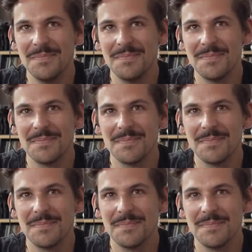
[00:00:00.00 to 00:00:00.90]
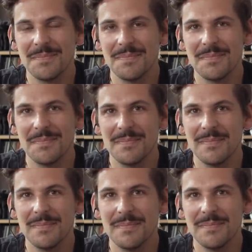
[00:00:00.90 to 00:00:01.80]

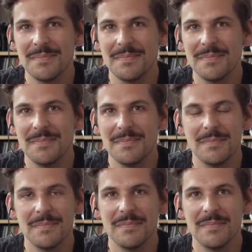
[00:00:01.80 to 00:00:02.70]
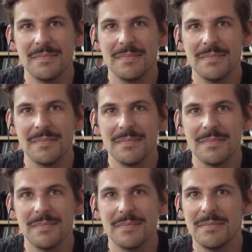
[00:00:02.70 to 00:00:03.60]

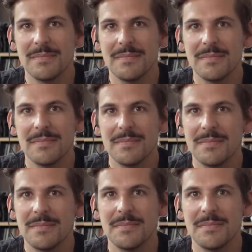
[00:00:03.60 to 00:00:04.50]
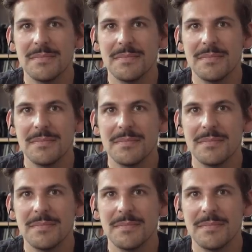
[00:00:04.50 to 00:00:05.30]
No words are spoken by the person on screen.